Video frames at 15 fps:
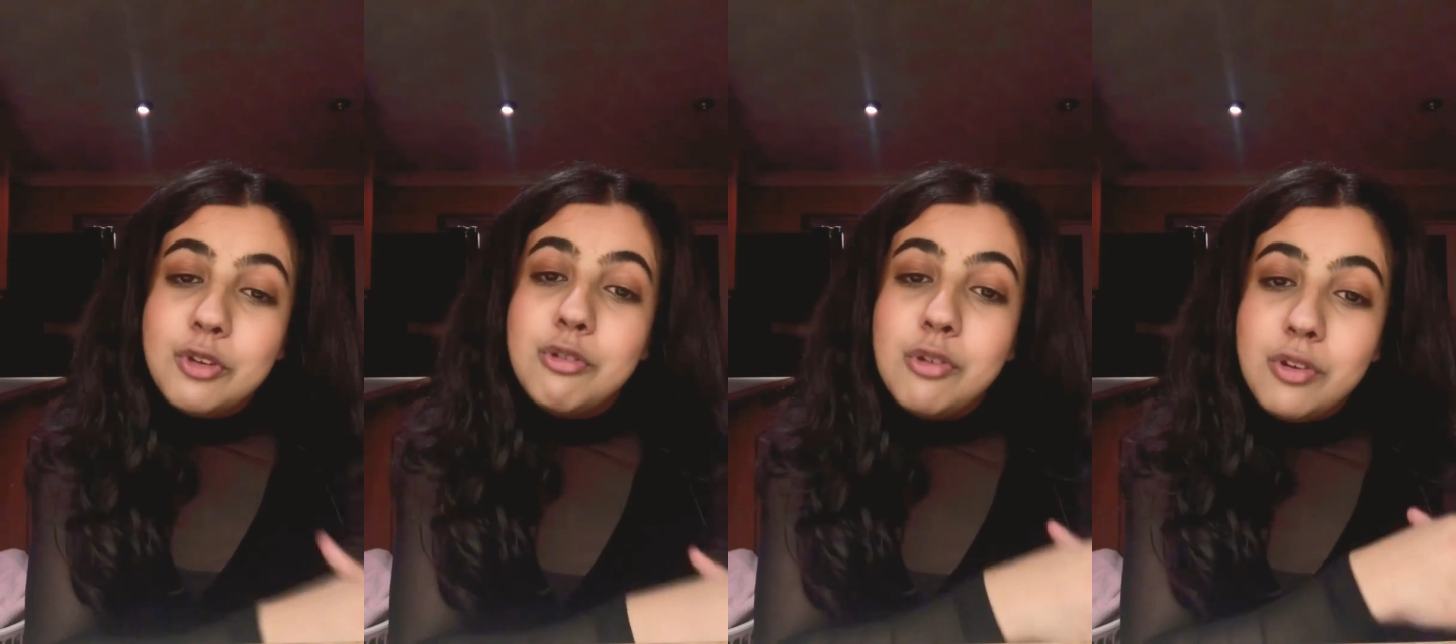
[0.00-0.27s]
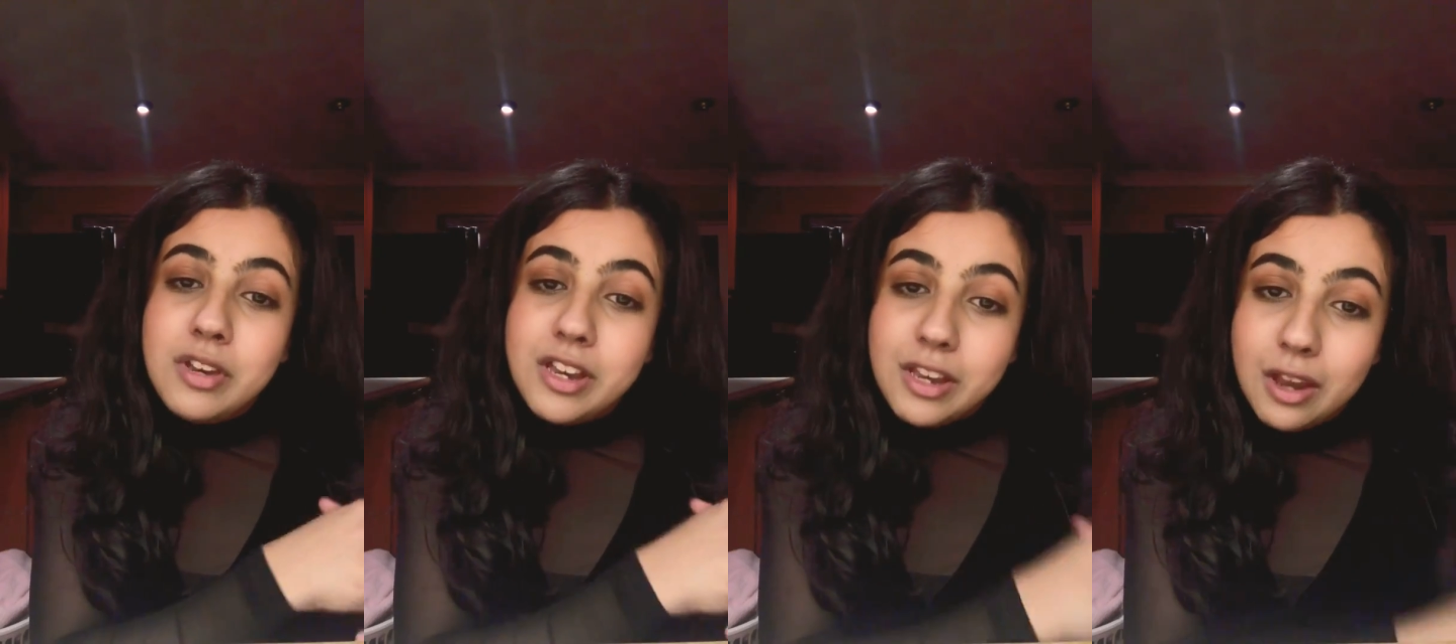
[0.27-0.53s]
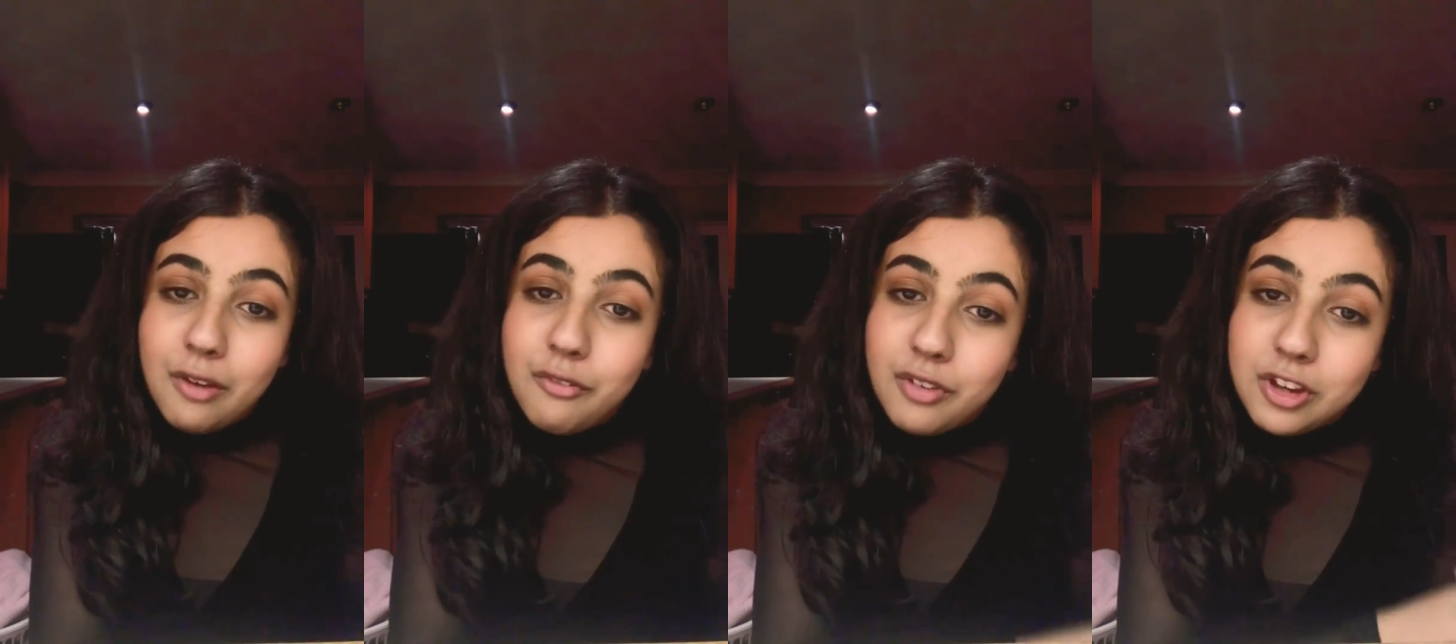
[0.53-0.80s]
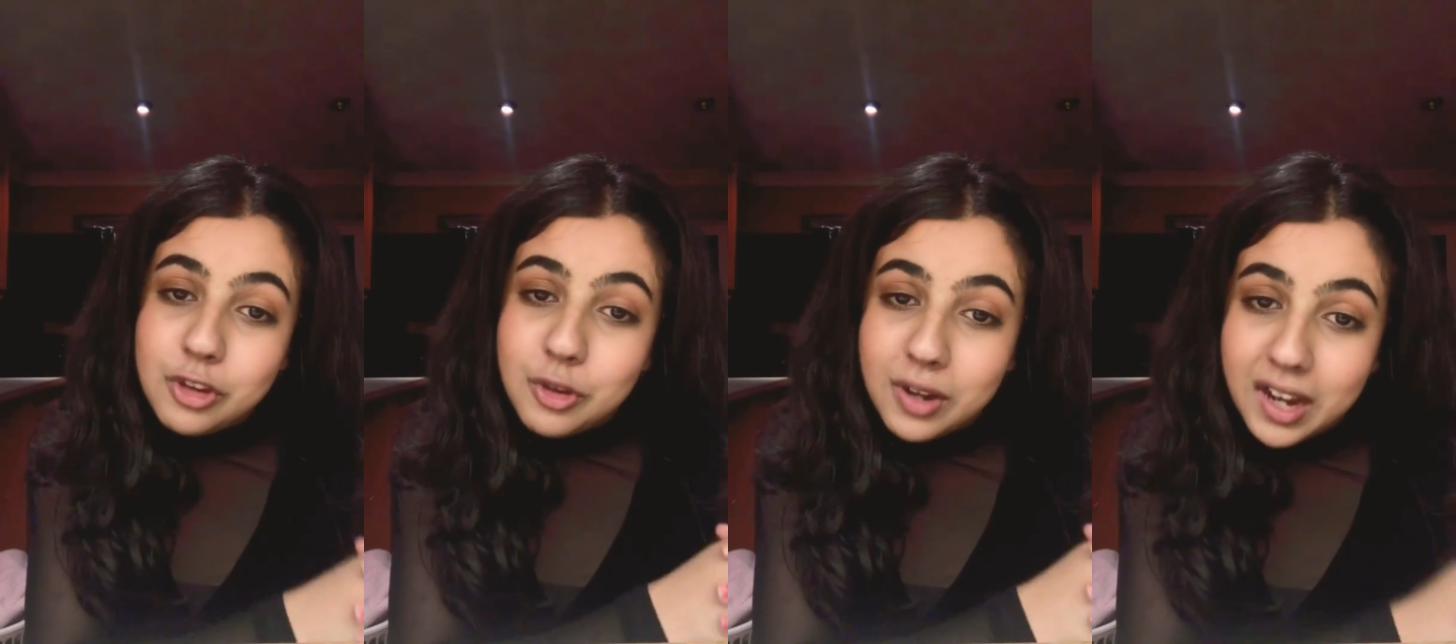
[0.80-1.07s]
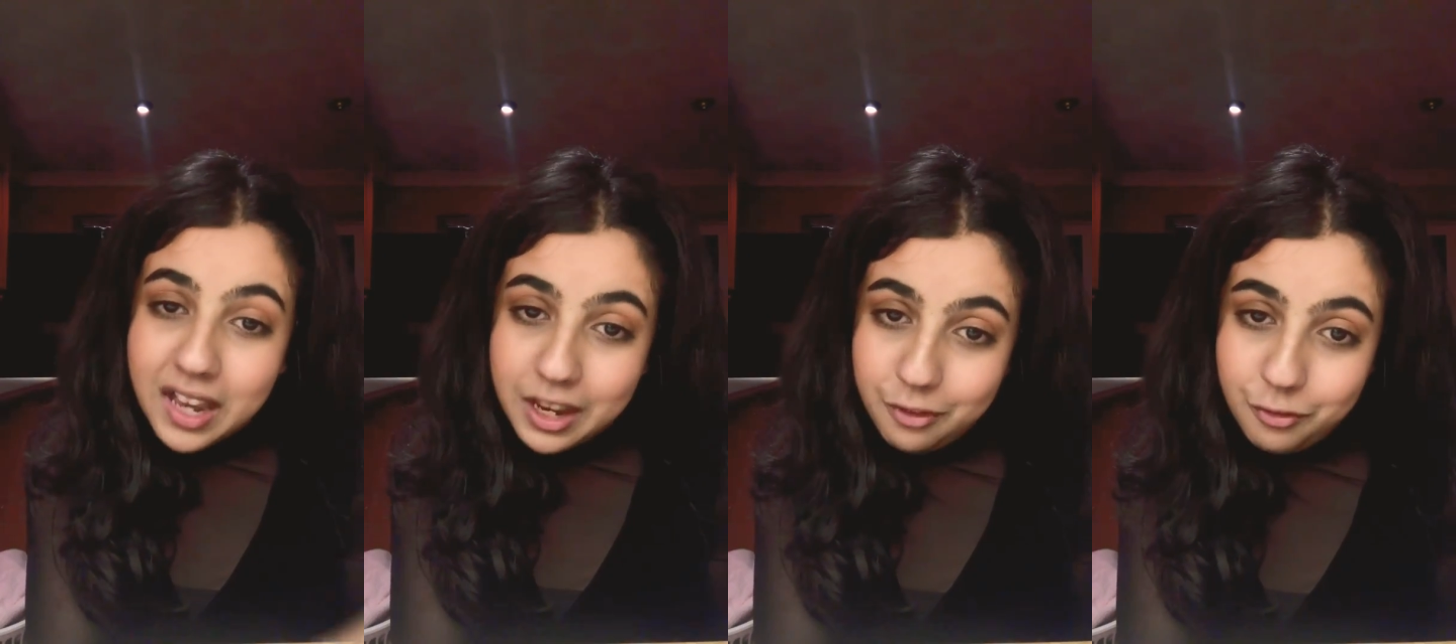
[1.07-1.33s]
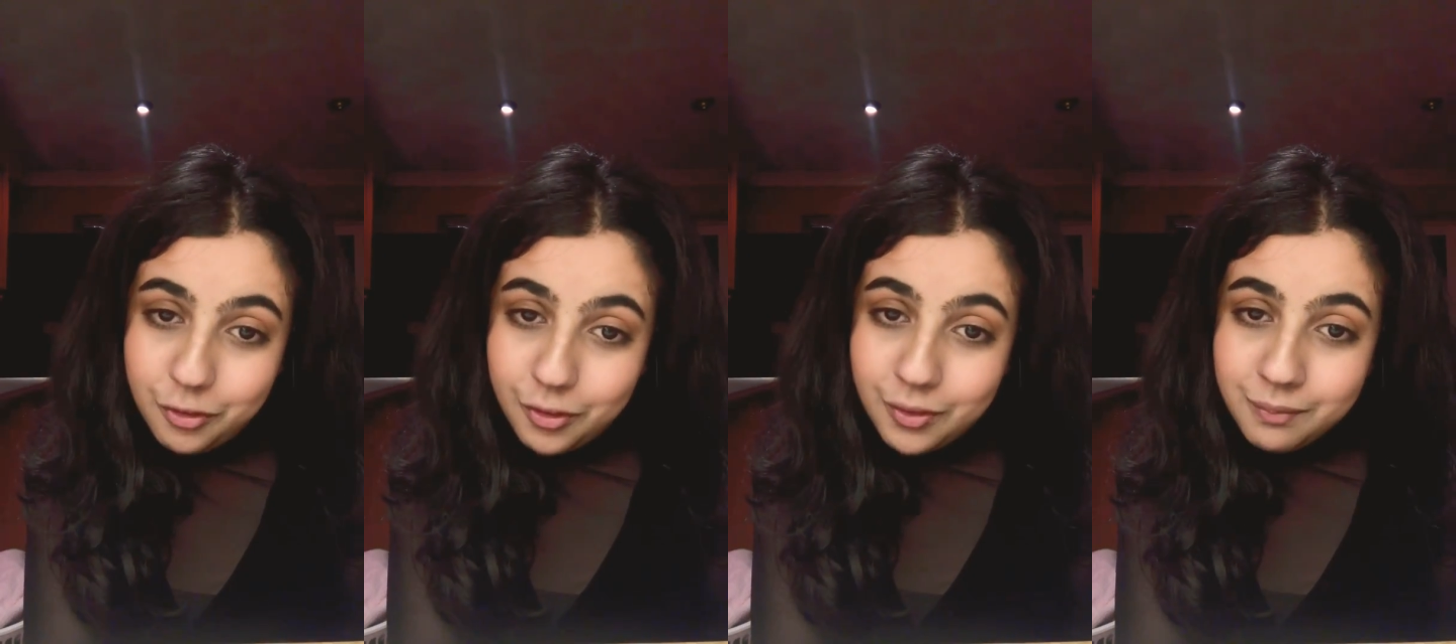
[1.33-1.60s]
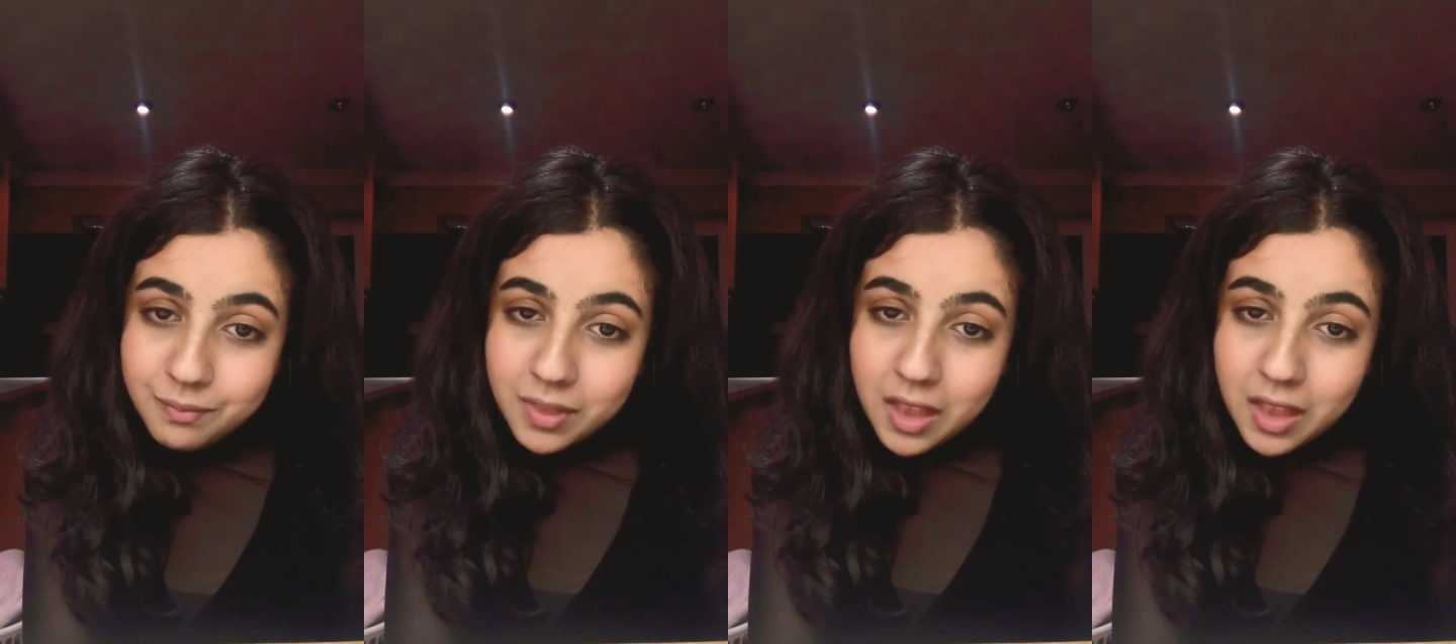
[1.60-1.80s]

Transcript: truly love and you care for.